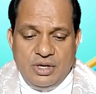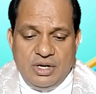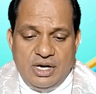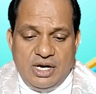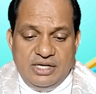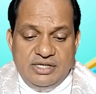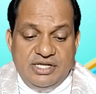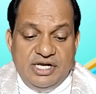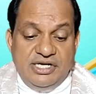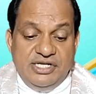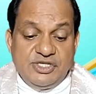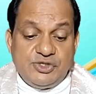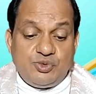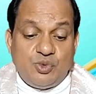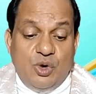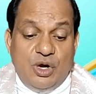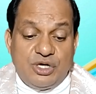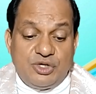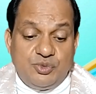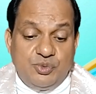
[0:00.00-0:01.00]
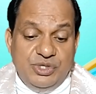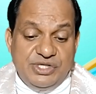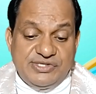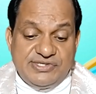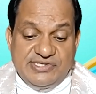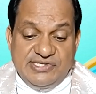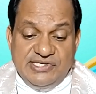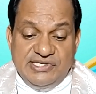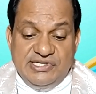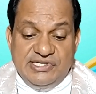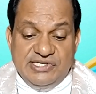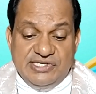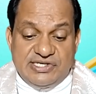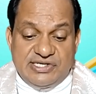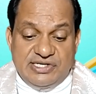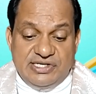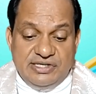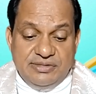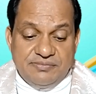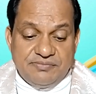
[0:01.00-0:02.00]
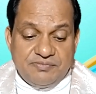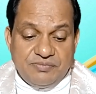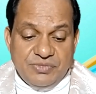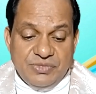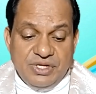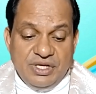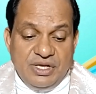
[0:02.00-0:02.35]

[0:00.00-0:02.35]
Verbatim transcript: And that is what we see here.